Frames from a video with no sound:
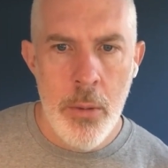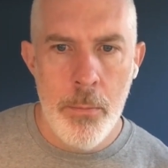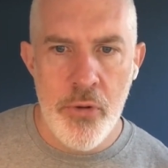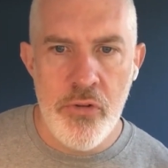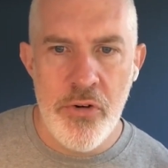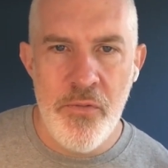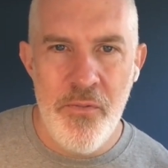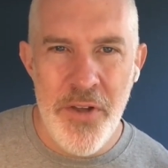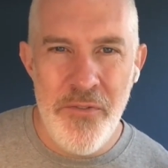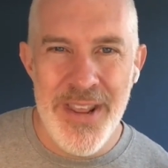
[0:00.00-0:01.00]
But there's
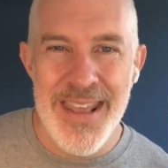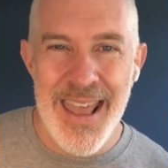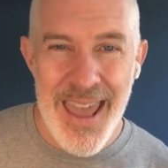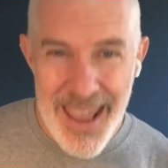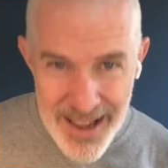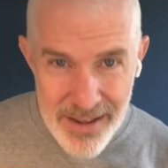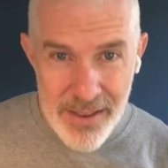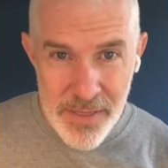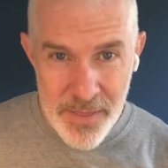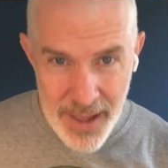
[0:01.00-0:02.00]

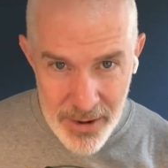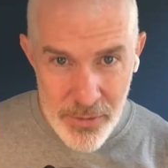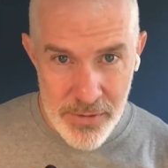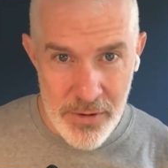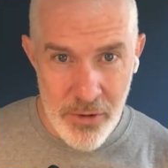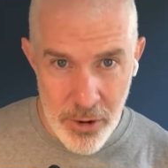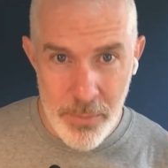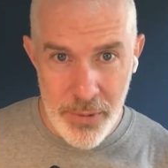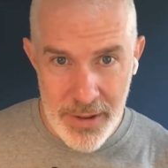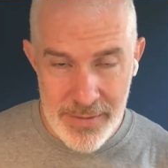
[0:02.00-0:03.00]
58,000
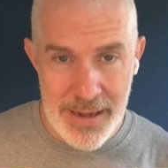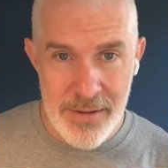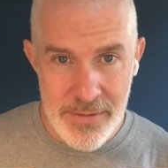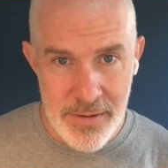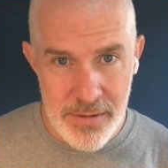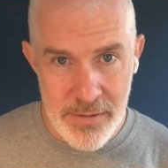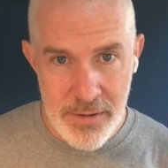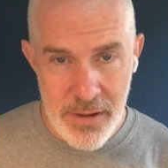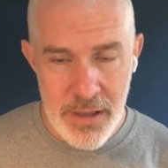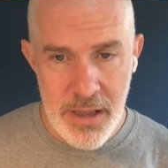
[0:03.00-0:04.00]
companies listed
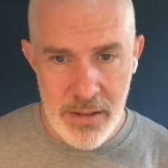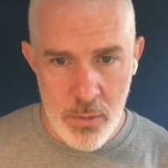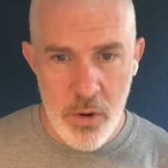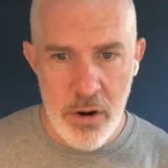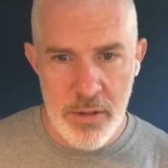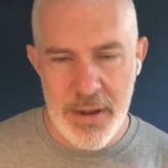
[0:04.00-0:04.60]
in the world.